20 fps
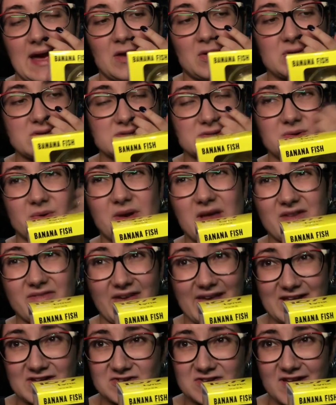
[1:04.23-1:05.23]
I also don't have
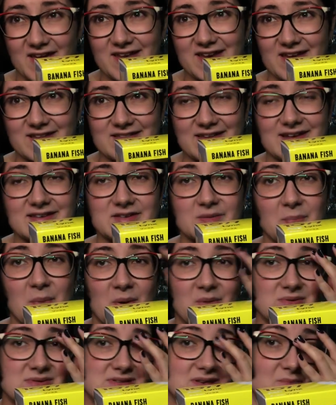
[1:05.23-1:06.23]
Eiji yet. I'd like to
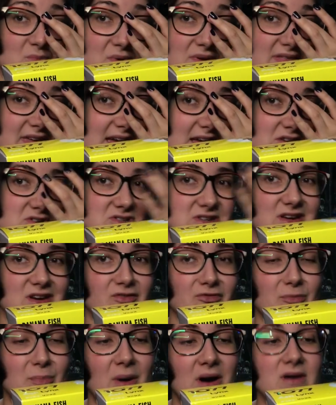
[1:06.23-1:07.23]
pose him with Eiji
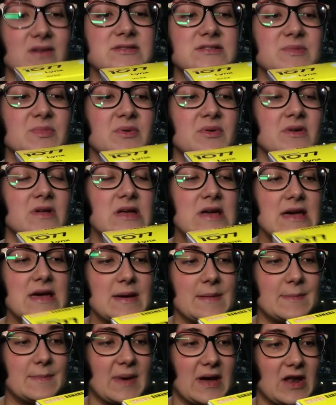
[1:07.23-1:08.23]
if possible,
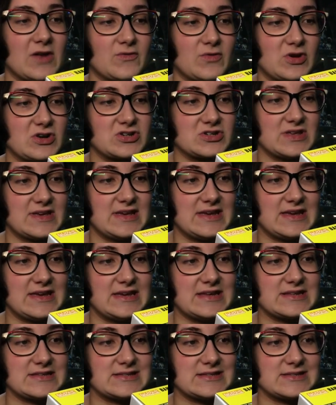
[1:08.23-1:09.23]
but unfortunately
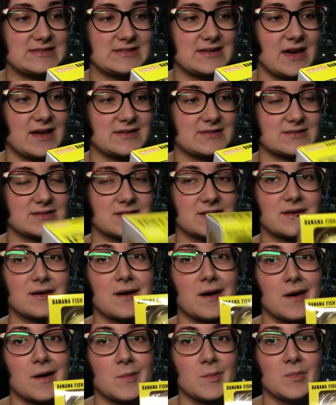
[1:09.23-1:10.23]
he does not
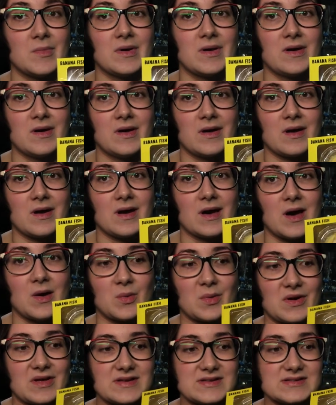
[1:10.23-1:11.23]
come
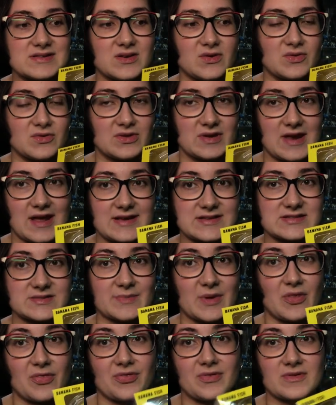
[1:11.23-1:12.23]
out until next
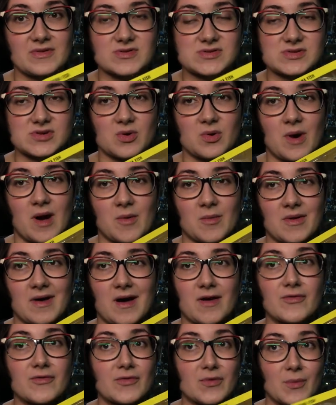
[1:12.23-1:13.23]
month, so I will
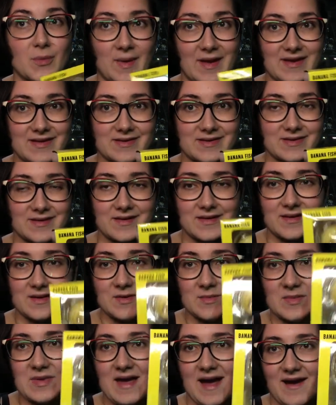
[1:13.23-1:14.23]
have to wait.
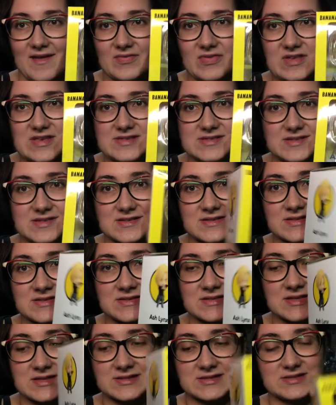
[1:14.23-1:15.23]
But yeah, this is
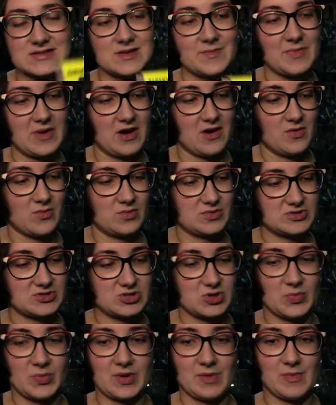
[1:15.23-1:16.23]
this is him here. We'll just
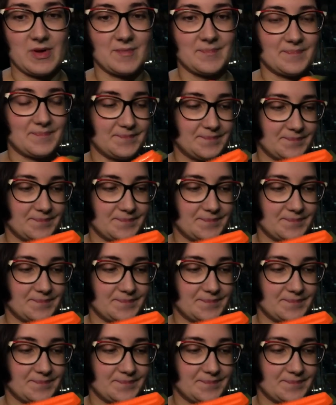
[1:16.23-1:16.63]
open him up.